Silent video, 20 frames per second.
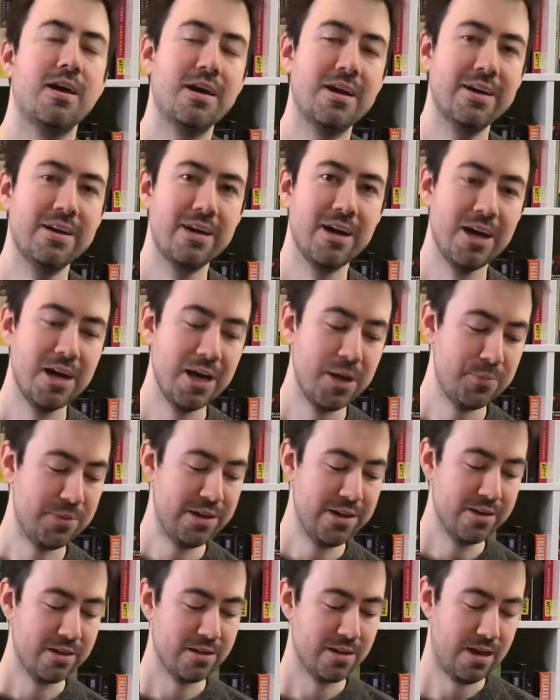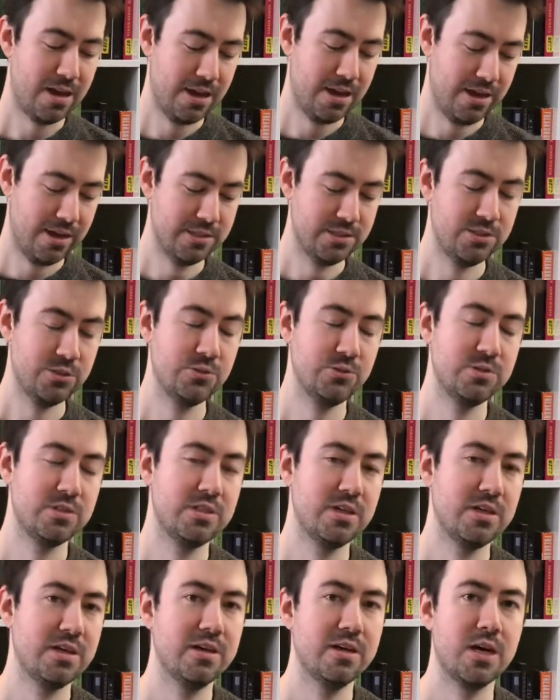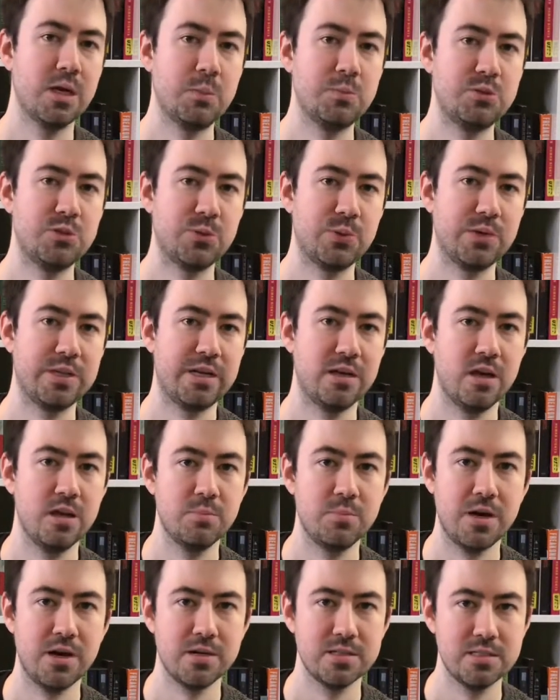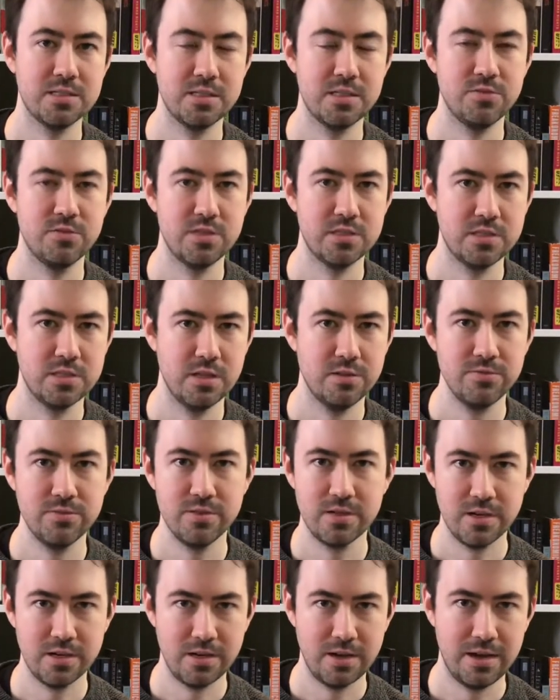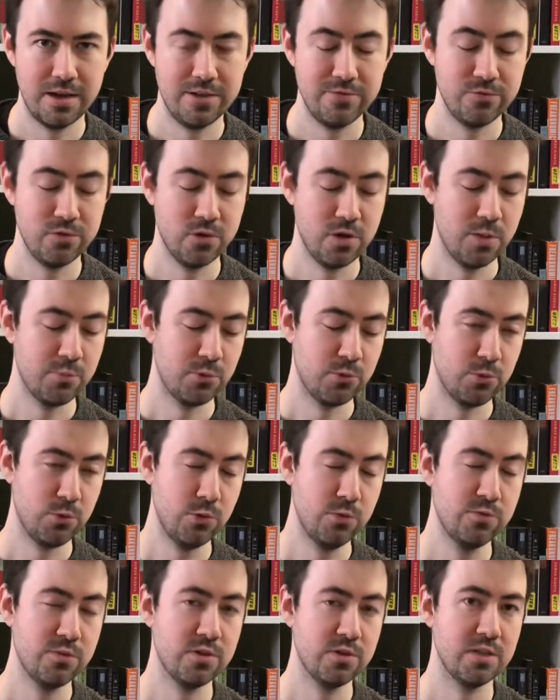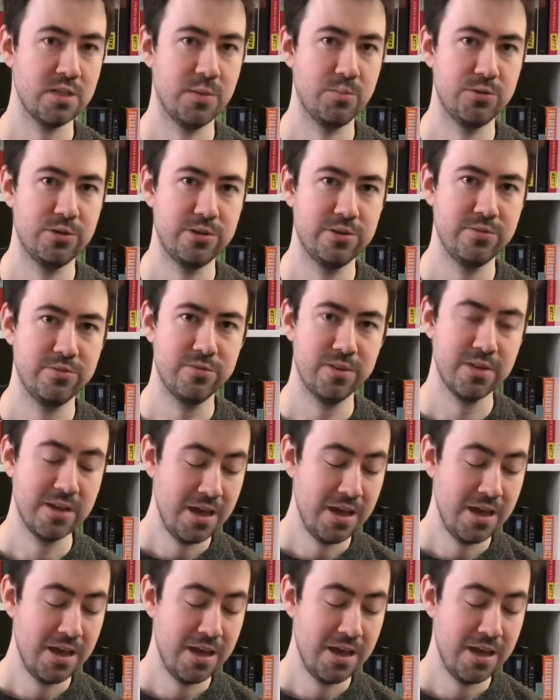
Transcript: Hi, I'm Nick, and today I'm doing an unboxing of the stuff that I got from Grove Collaborative.